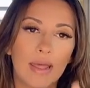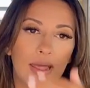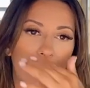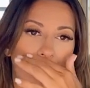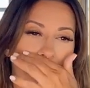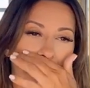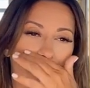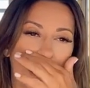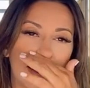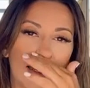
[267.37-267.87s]

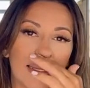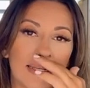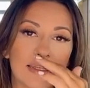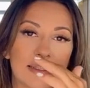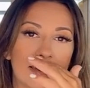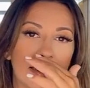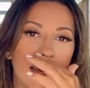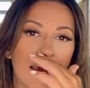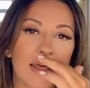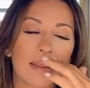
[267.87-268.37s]

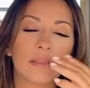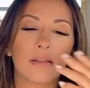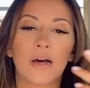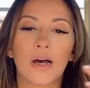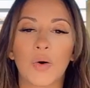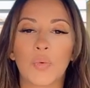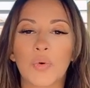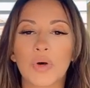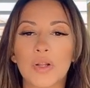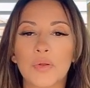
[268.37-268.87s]
And I
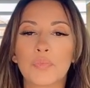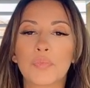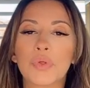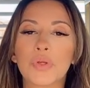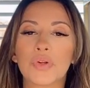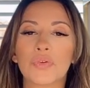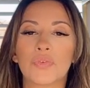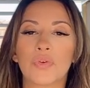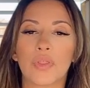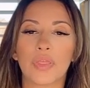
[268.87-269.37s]
thought, what a
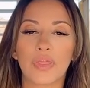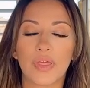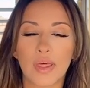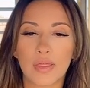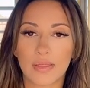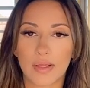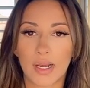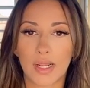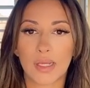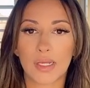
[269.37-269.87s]
beautiful
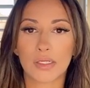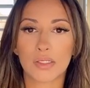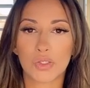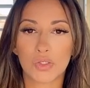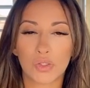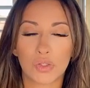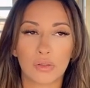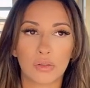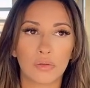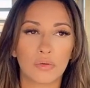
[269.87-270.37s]
thing that I get
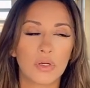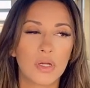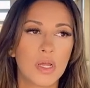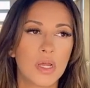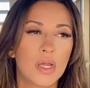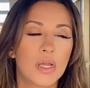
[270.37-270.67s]
to